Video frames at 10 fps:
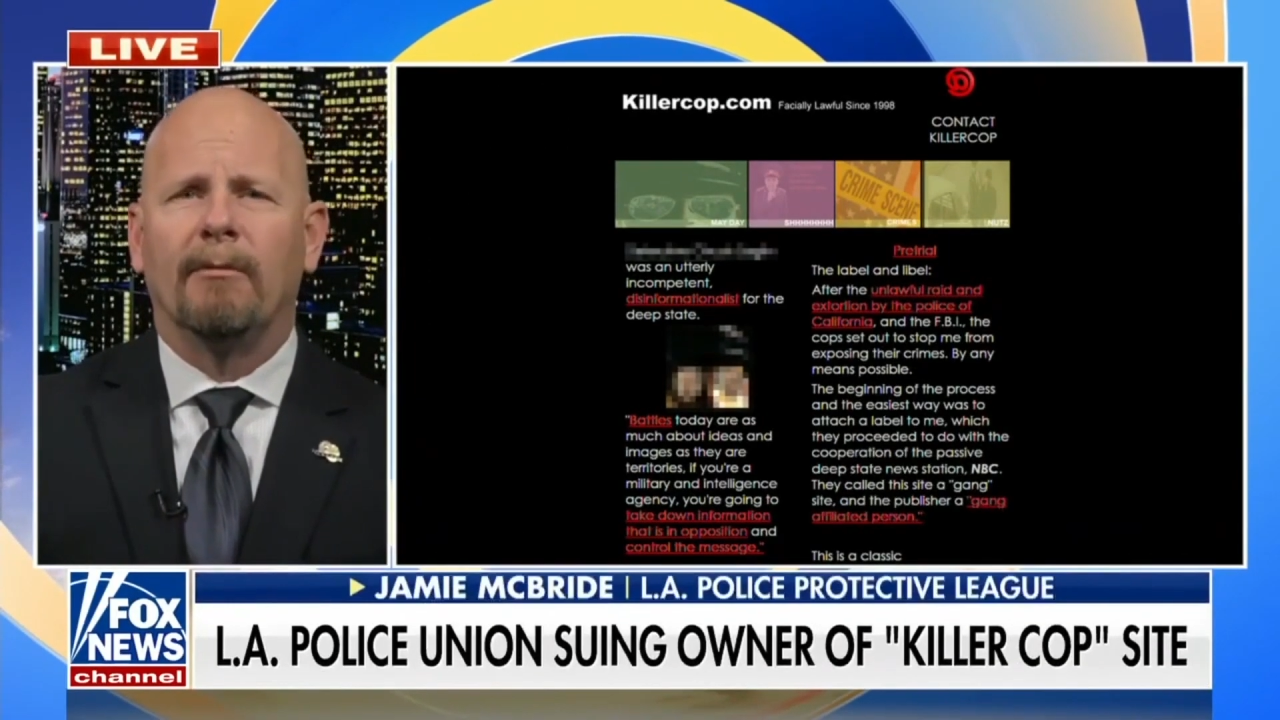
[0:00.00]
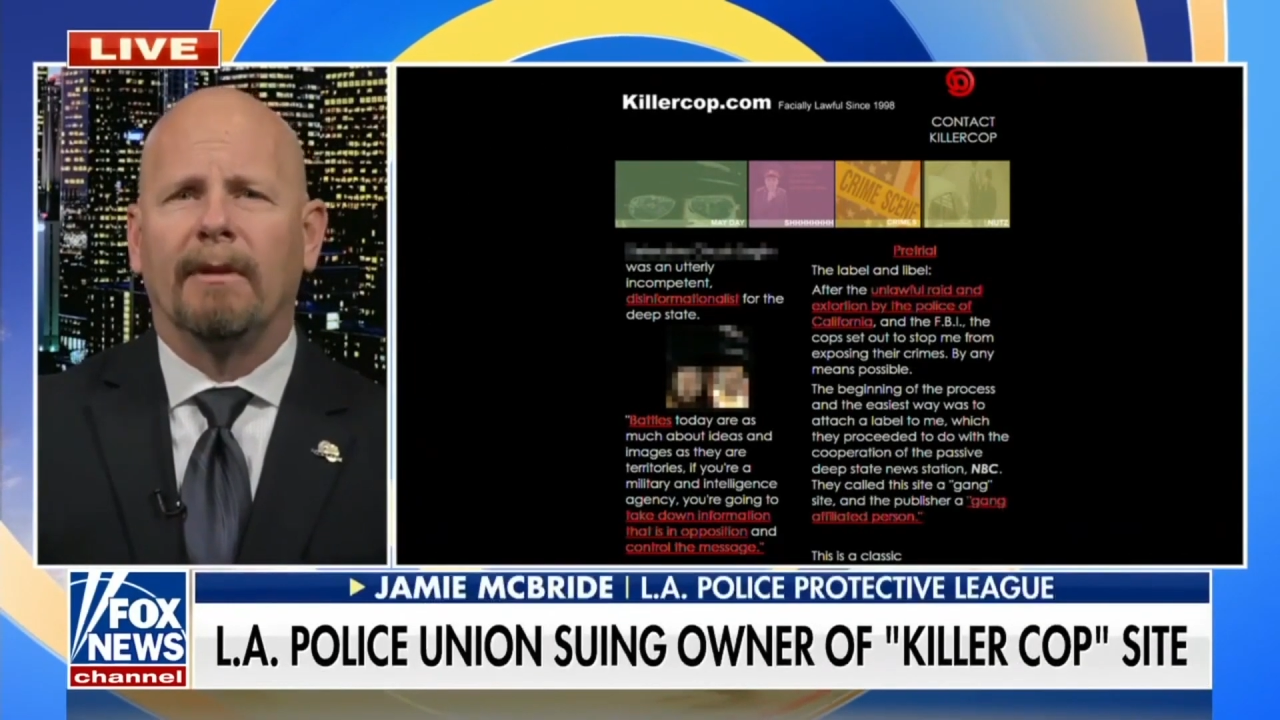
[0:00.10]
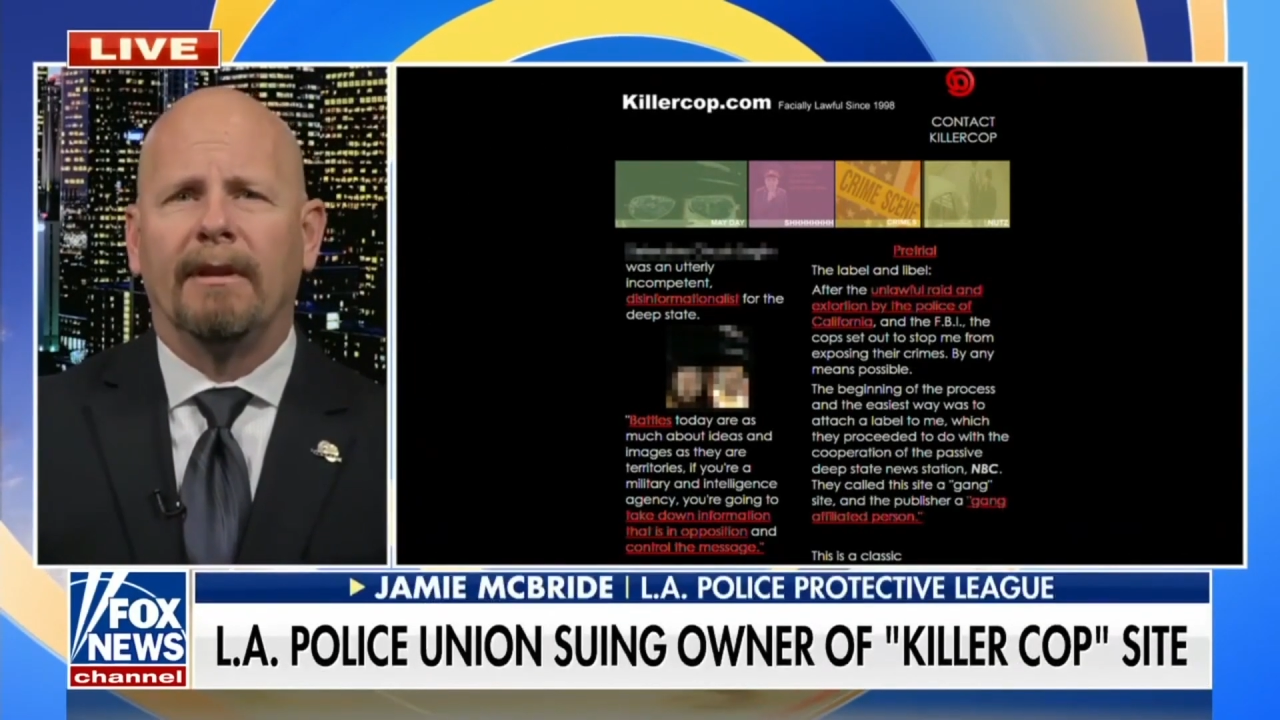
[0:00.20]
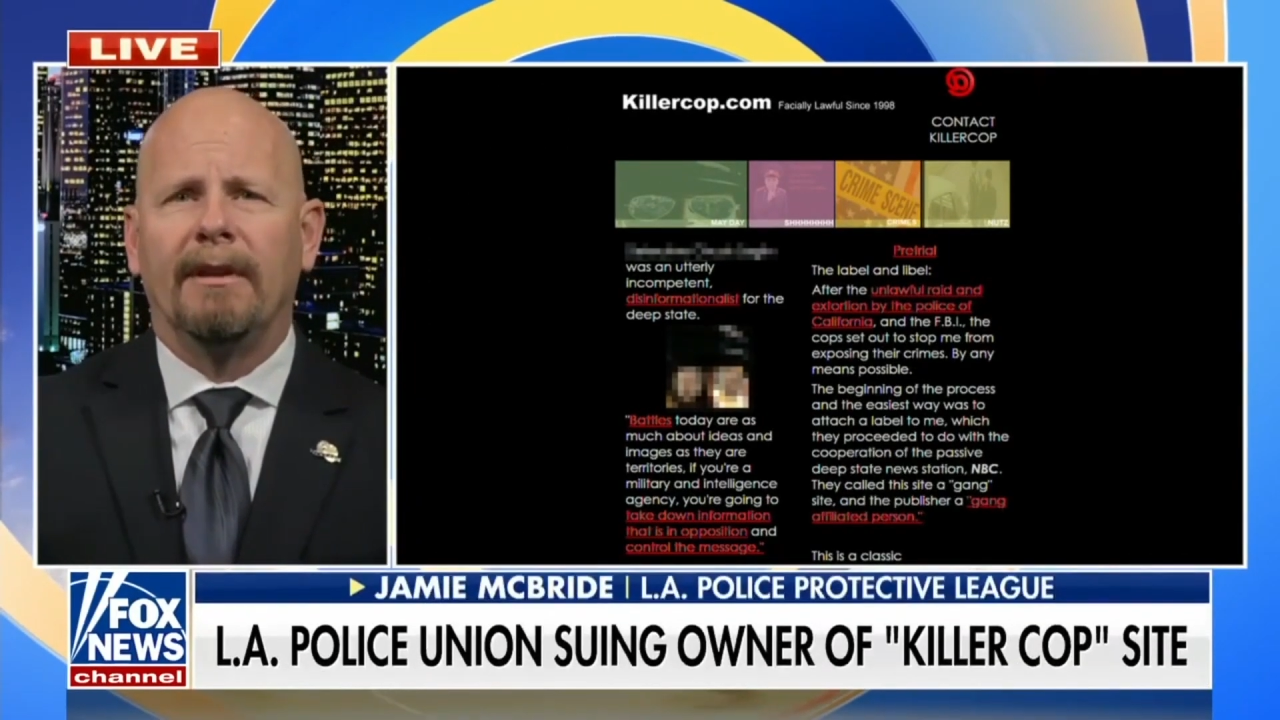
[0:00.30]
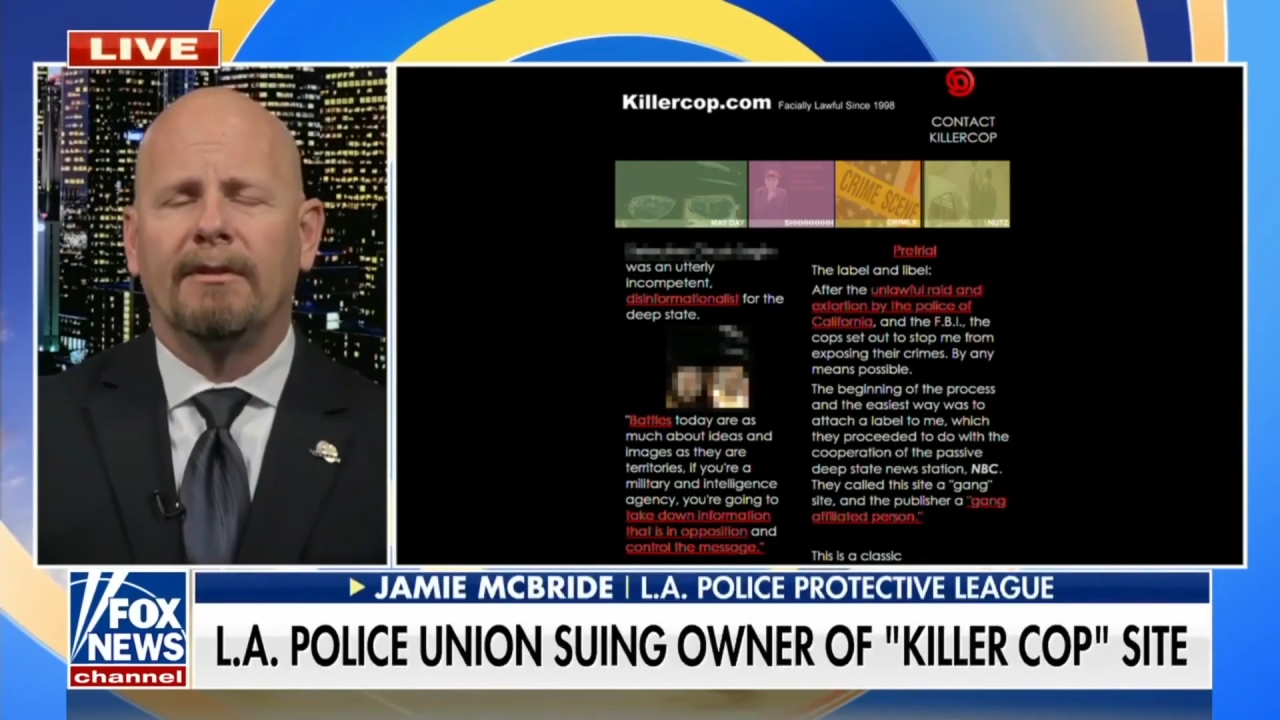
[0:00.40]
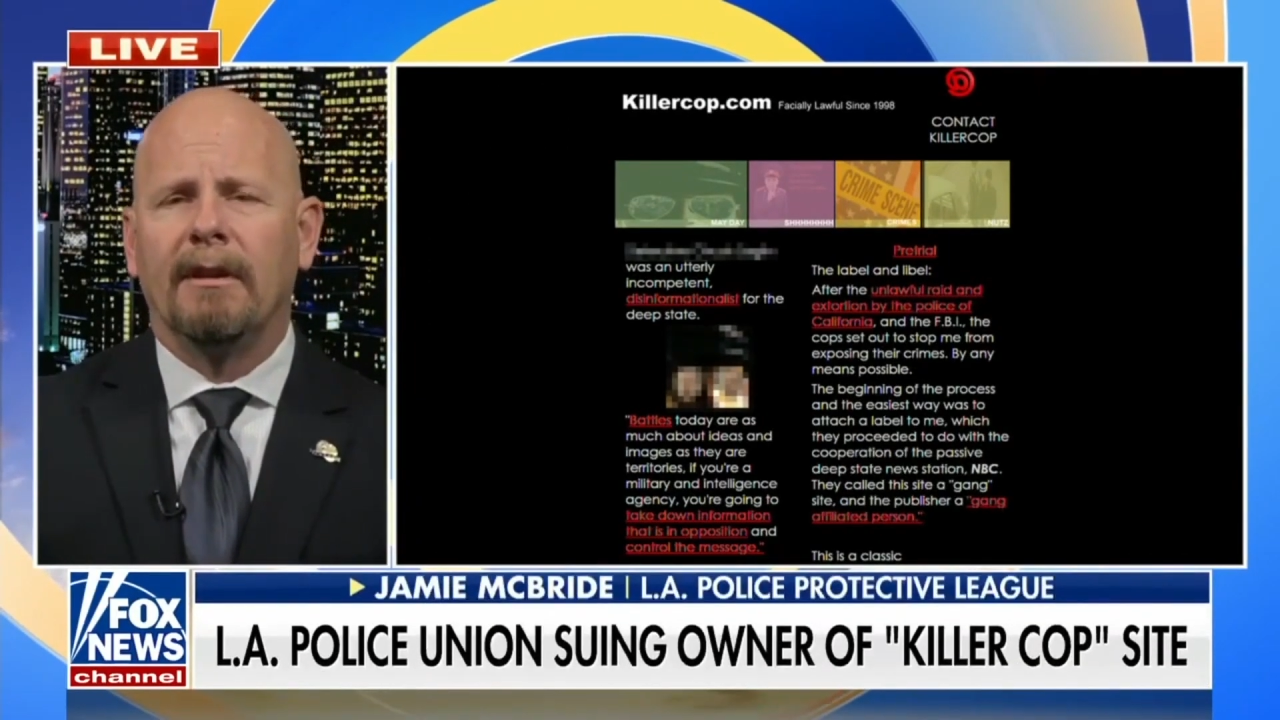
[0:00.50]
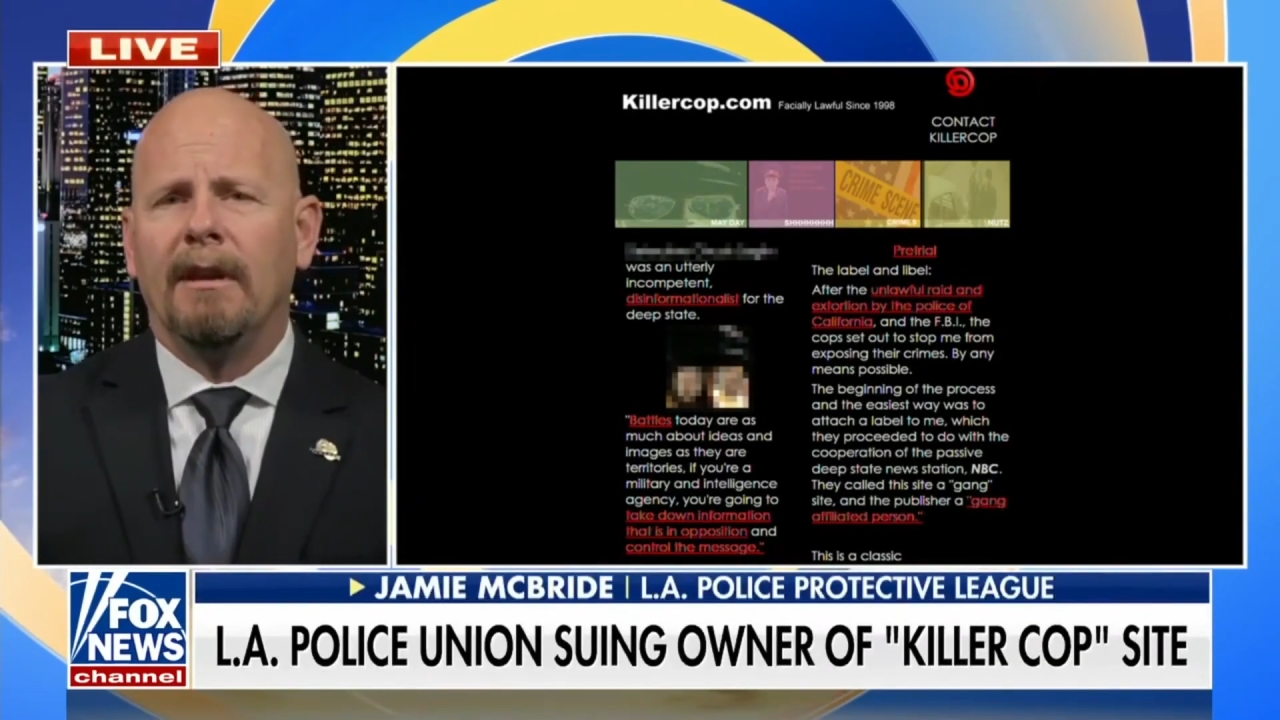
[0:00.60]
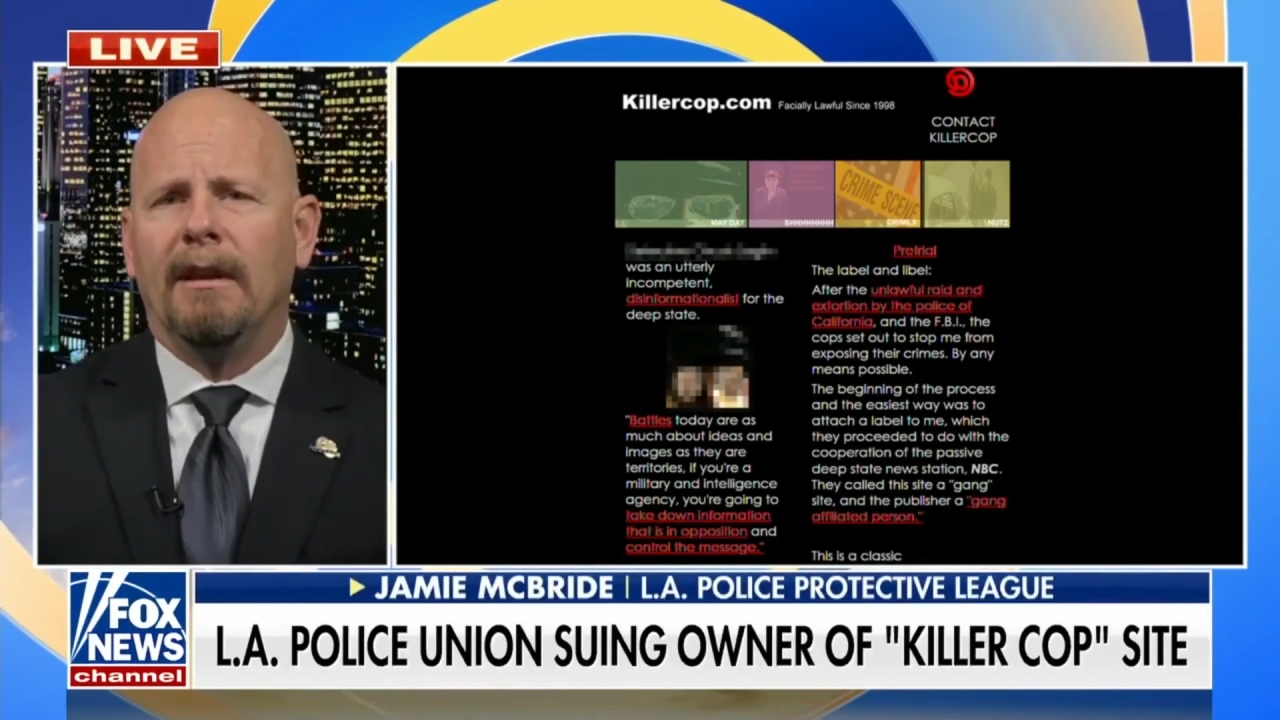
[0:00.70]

released.